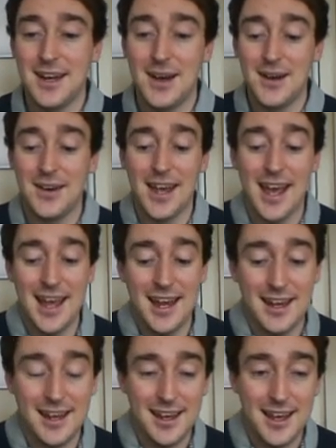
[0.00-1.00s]

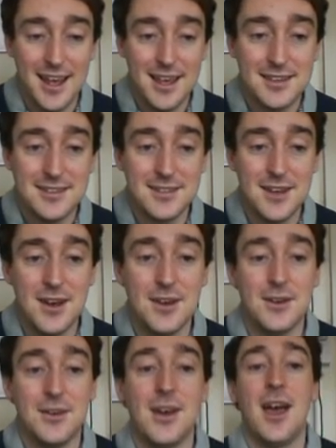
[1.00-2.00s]
Okay, so
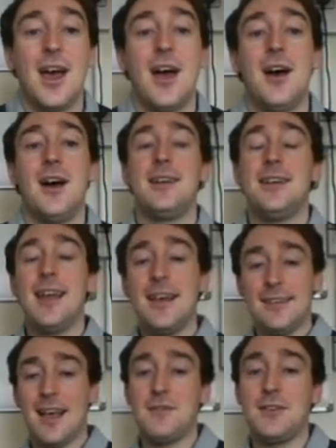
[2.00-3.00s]

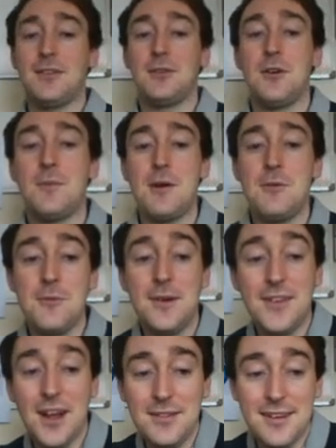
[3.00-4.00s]
let's have a talk about what we've
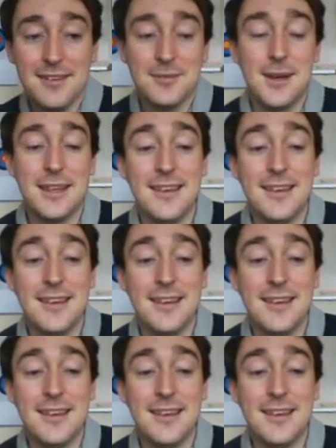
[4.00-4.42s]
done this week.